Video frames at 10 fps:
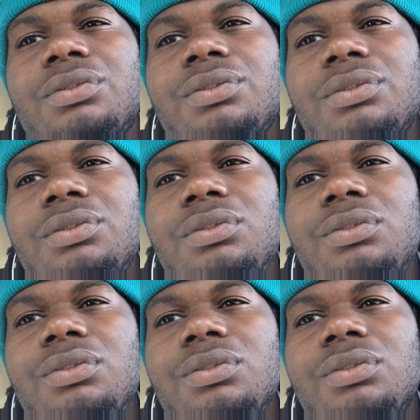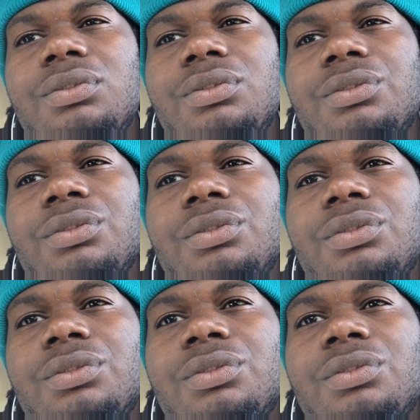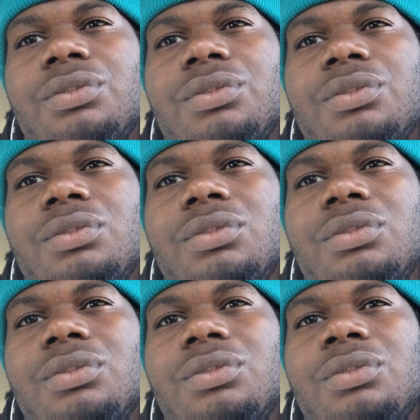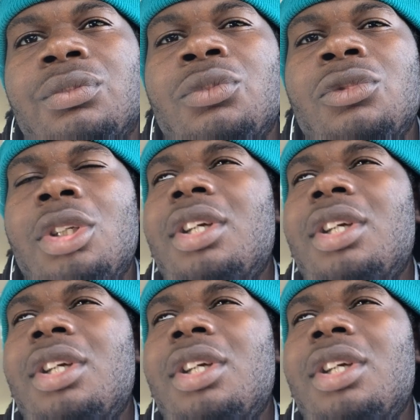Nothing is said.